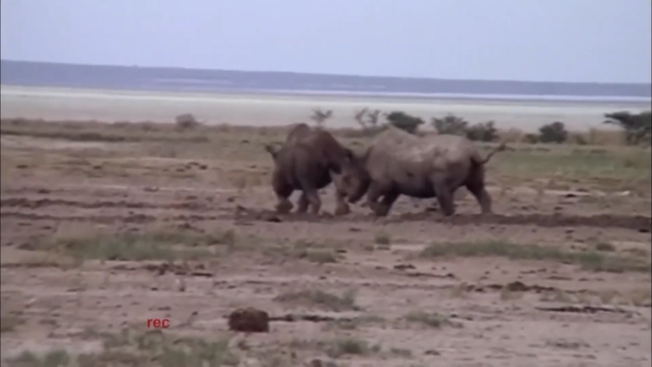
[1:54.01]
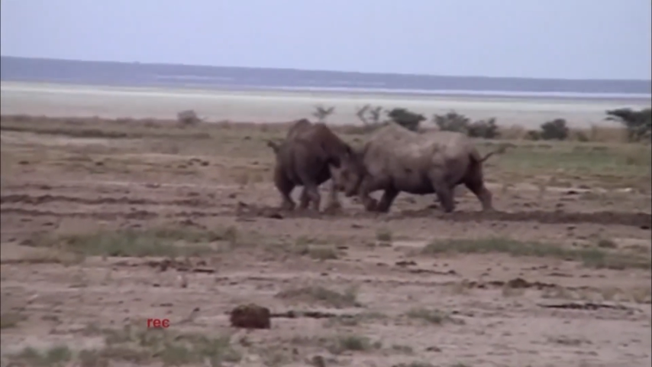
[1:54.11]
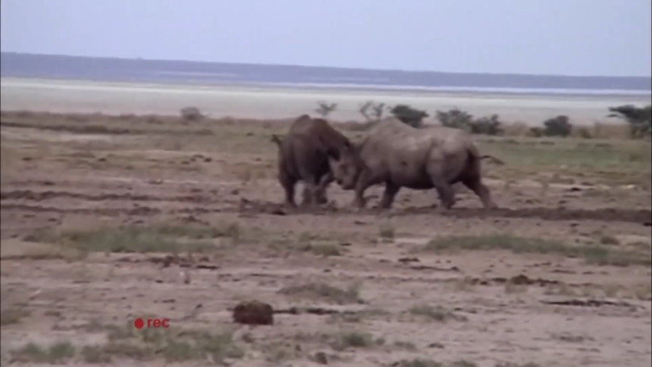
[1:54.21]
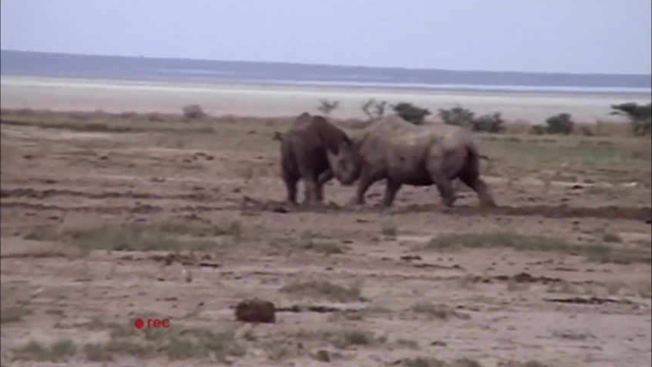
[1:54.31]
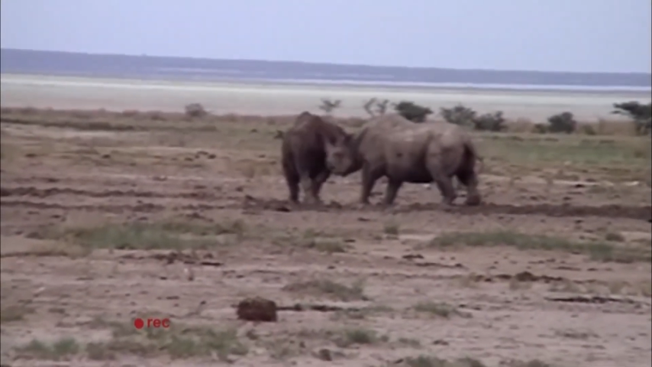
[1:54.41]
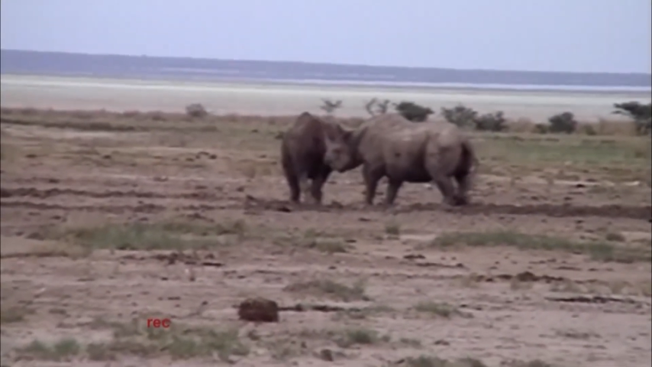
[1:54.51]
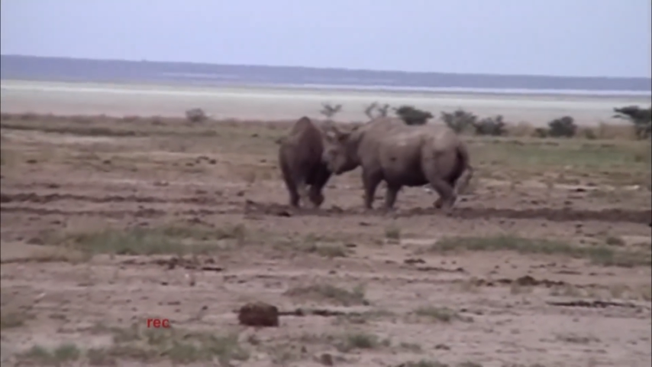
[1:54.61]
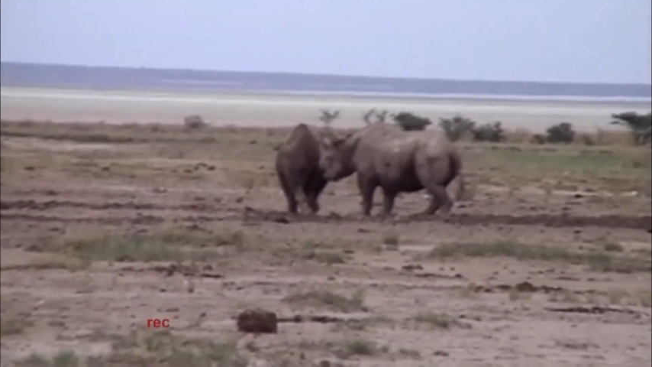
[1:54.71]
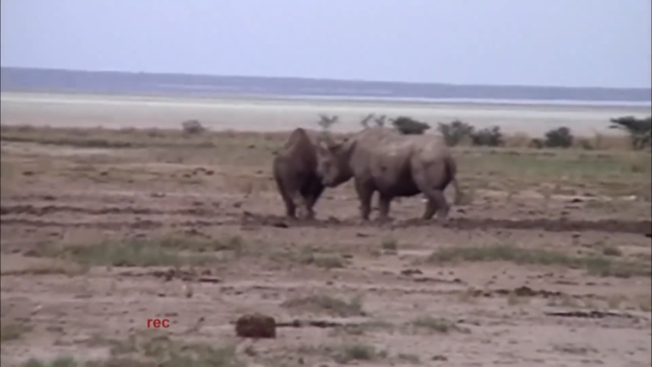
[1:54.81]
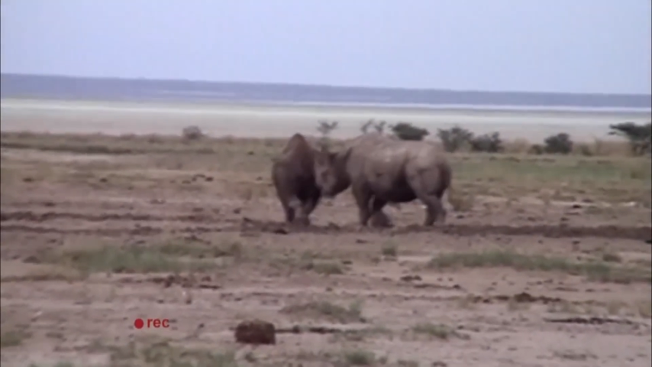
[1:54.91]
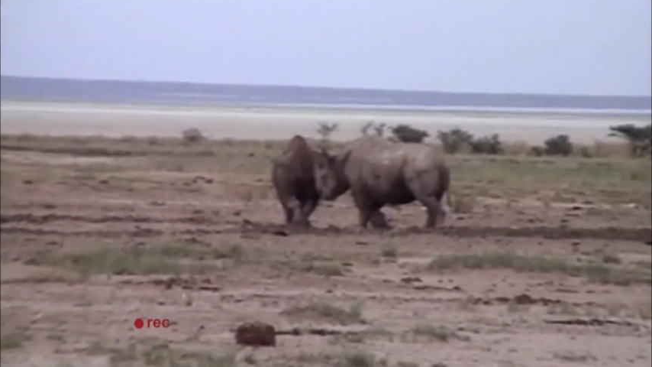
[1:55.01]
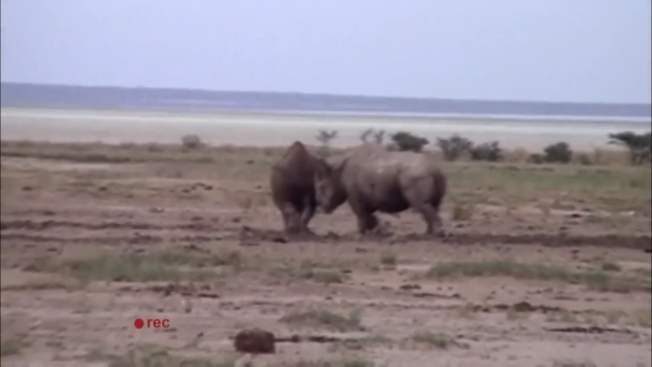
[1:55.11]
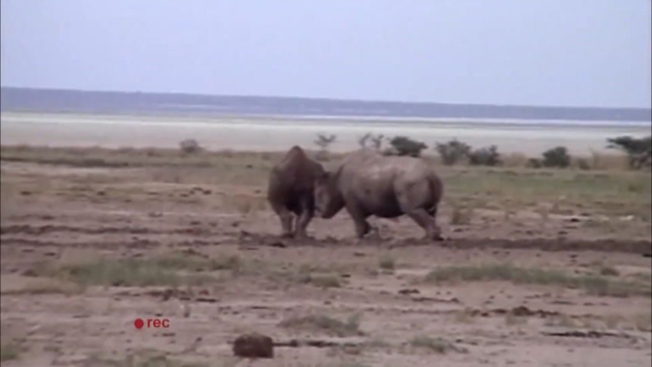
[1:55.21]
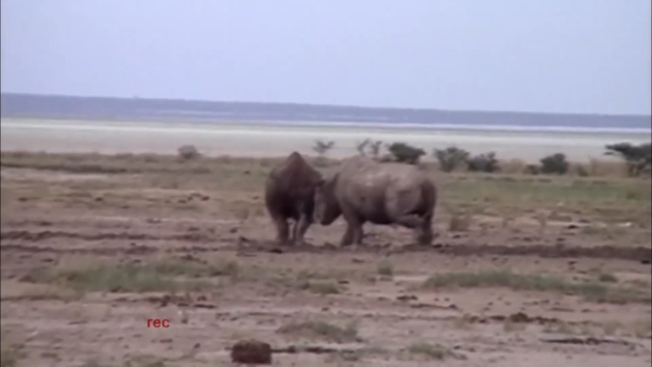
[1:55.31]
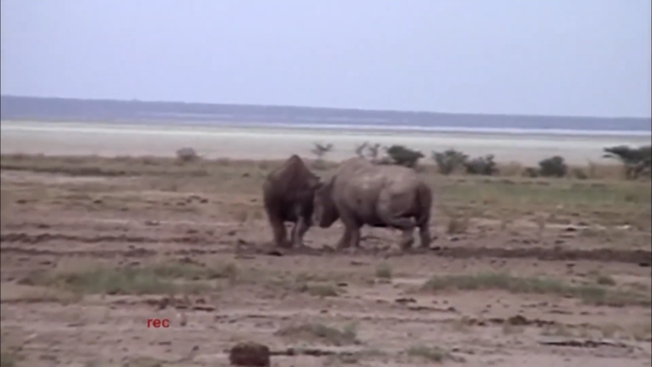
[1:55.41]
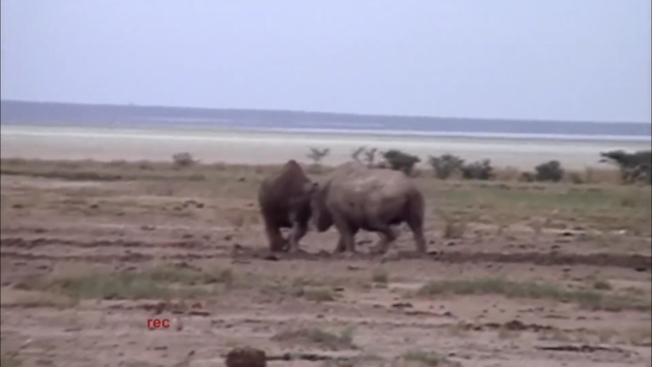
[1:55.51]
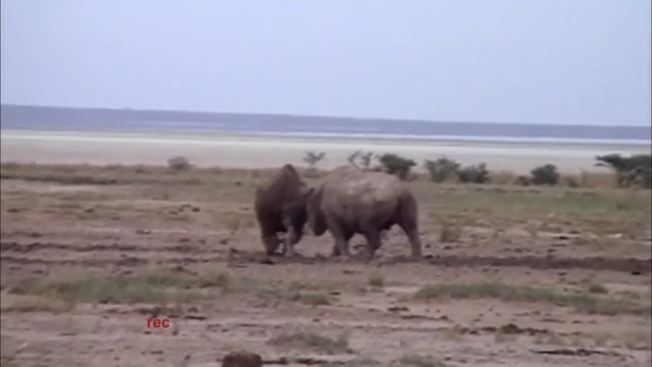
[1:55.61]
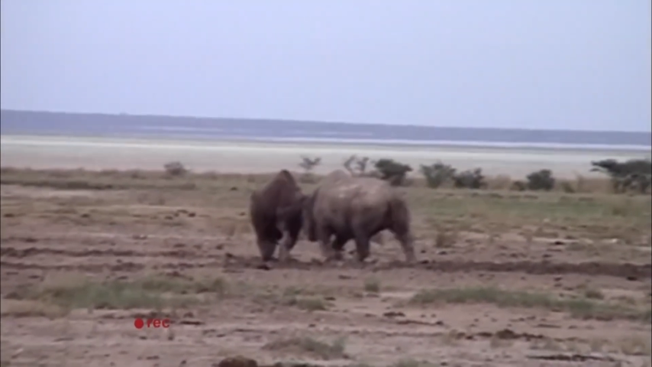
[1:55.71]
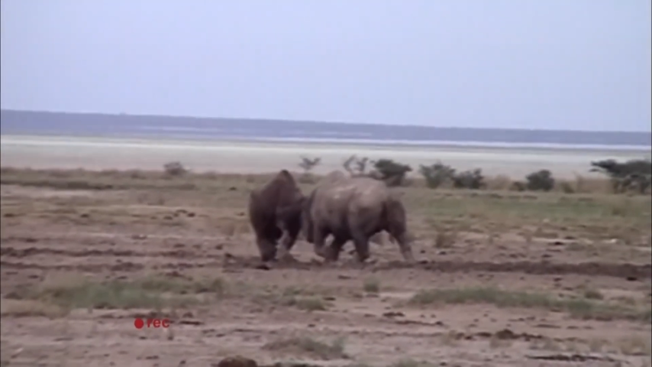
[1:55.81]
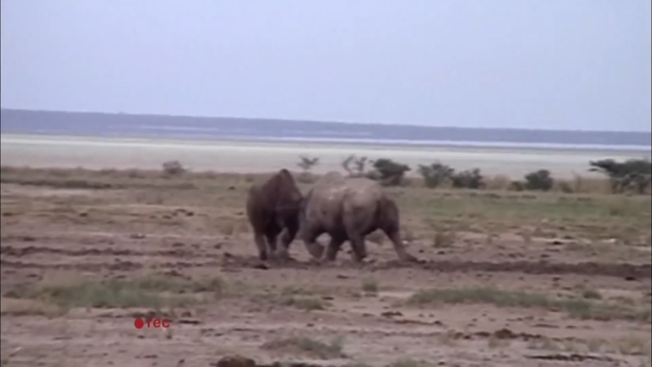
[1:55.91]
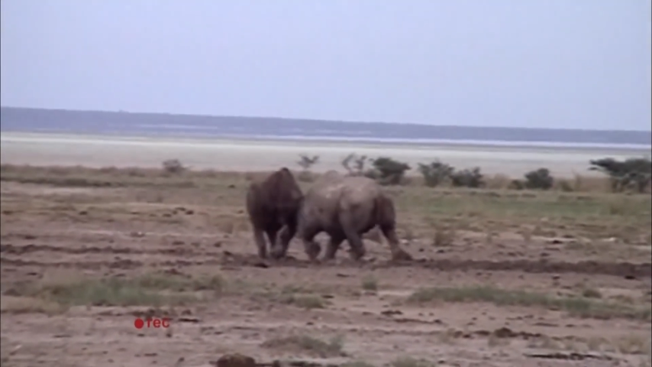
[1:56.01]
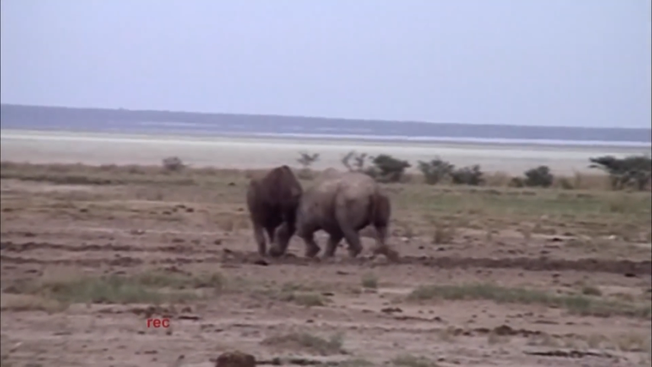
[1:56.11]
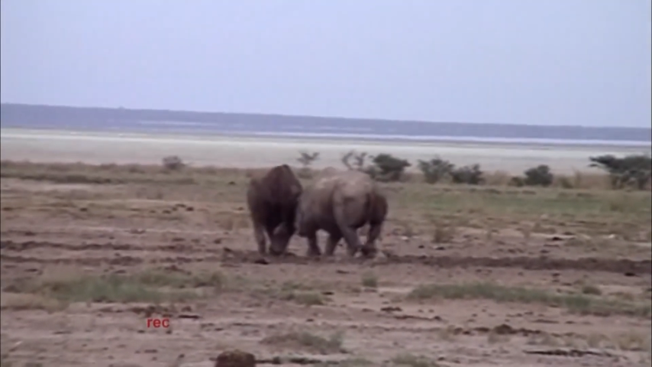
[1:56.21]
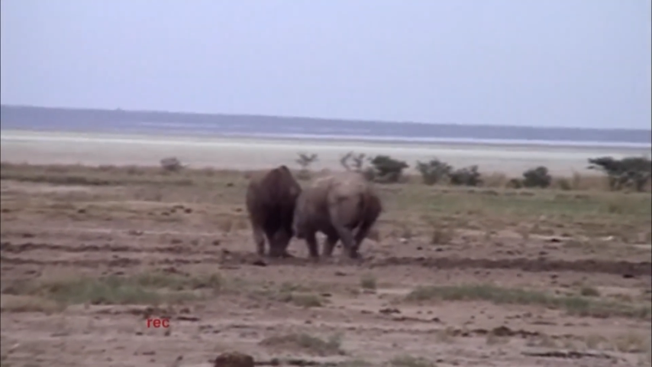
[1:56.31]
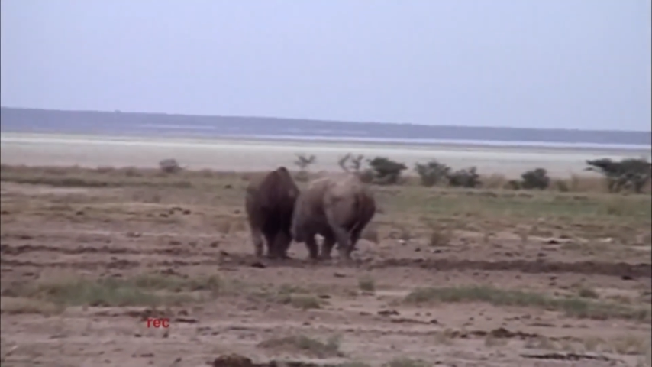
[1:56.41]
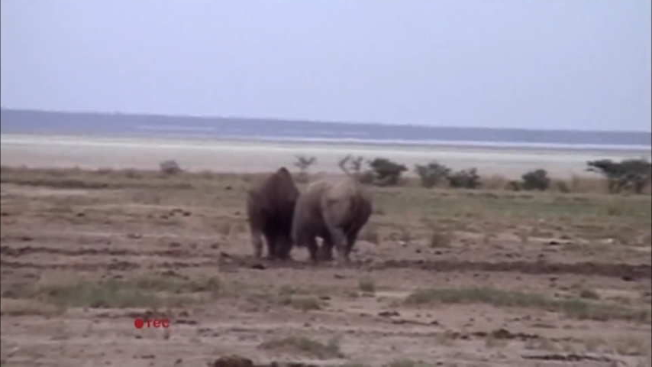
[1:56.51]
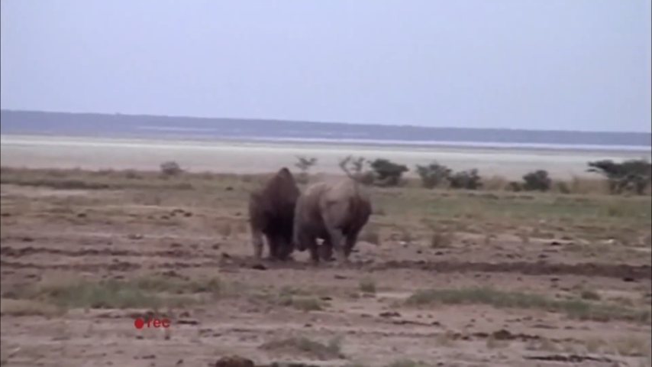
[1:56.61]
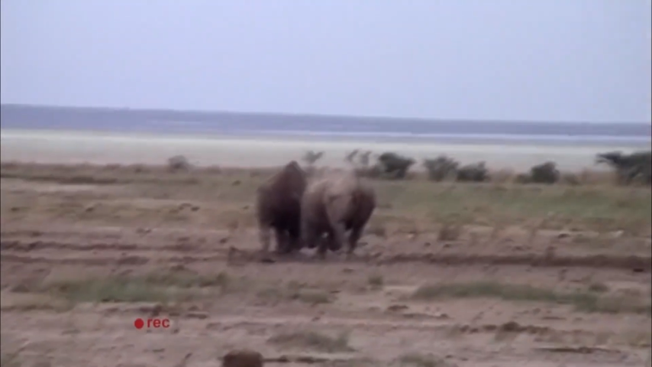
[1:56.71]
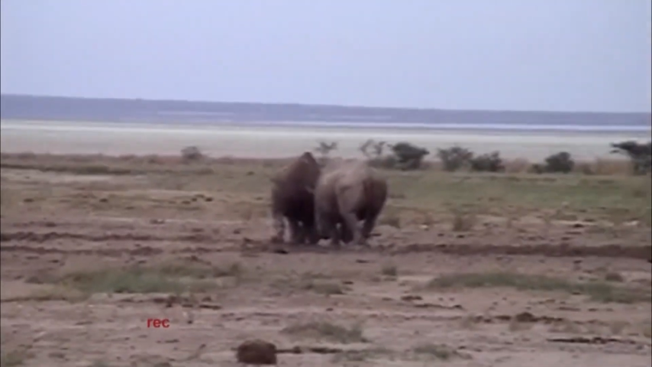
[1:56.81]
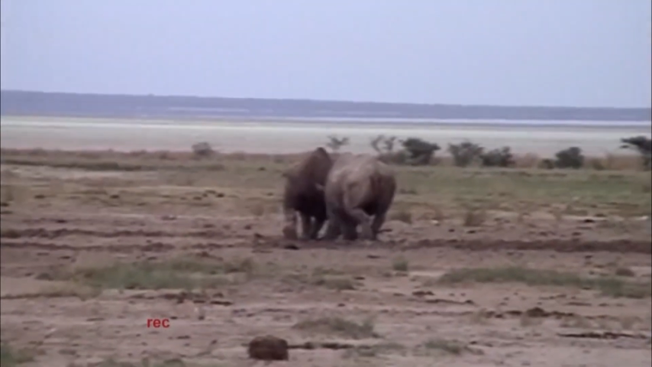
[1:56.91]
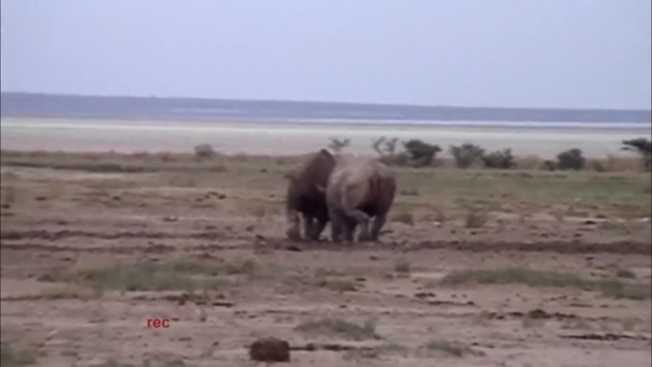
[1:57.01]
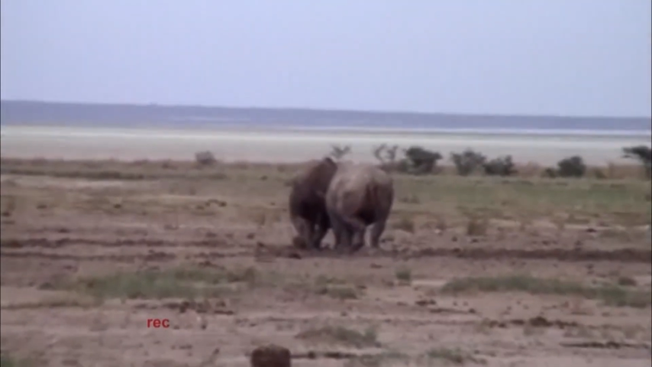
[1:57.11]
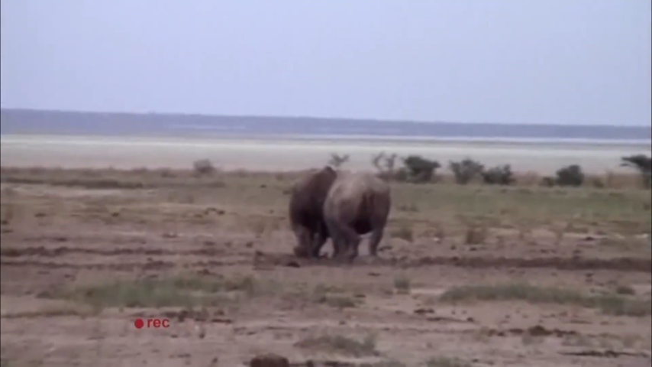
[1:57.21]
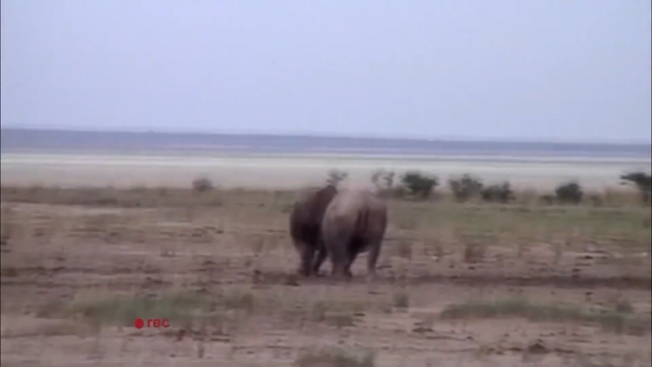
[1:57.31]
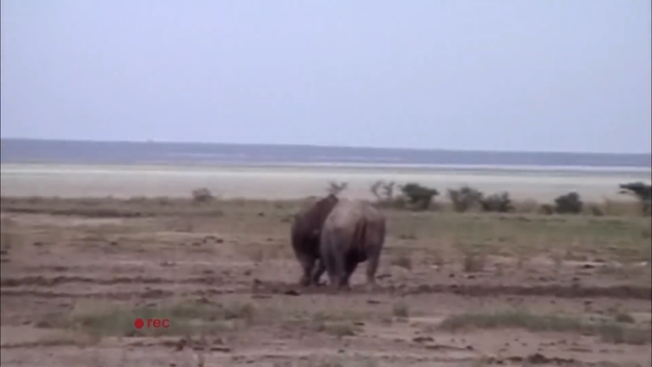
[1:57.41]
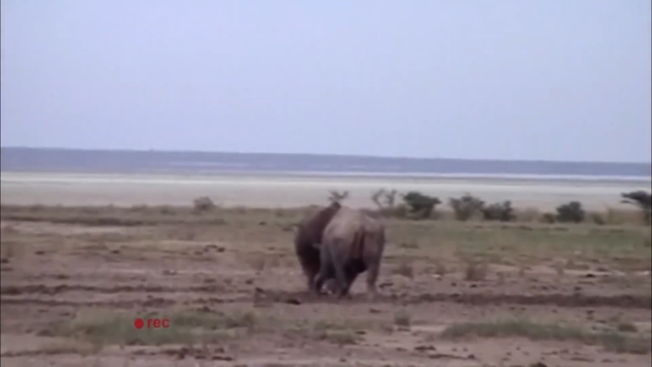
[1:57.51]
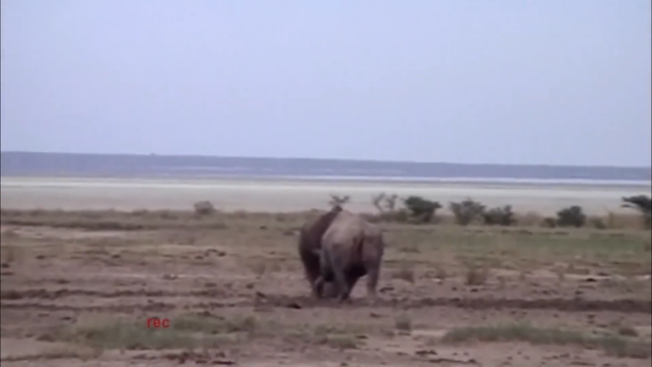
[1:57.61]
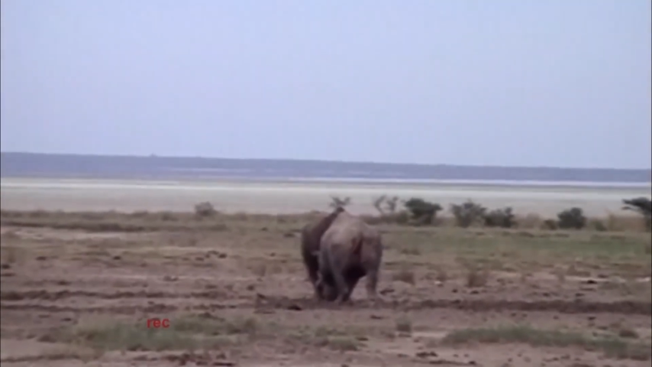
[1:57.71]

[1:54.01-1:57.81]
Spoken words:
(no speaker visible)